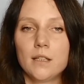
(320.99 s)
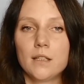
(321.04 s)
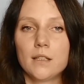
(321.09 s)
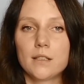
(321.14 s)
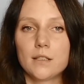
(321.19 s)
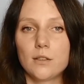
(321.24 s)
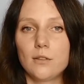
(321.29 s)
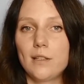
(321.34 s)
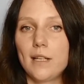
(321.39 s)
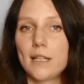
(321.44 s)

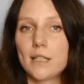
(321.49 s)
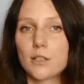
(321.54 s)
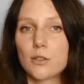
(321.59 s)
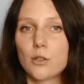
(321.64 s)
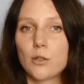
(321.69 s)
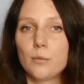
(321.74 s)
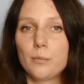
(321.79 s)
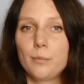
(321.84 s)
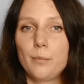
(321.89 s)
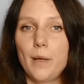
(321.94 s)
So let's
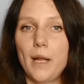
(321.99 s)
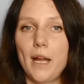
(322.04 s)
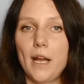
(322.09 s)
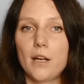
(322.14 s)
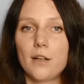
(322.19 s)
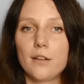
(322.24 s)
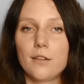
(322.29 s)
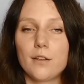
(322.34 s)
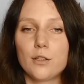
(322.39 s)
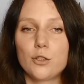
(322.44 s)

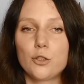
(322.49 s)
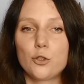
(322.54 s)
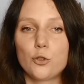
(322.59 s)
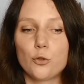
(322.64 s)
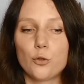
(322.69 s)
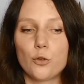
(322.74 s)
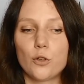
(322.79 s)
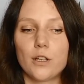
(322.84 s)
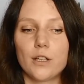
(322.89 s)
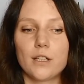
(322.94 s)
compare the
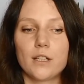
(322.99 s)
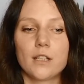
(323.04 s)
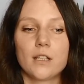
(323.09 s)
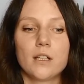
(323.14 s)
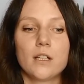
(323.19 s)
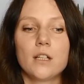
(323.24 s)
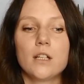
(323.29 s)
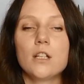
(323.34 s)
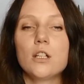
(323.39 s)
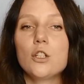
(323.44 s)
short
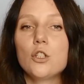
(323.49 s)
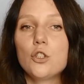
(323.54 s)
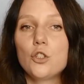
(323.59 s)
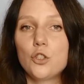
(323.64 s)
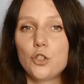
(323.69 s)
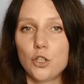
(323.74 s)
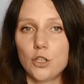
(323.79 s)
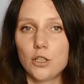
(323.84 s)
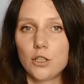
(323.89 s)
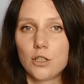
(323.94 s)

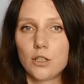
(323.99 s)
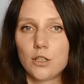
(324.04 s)
ch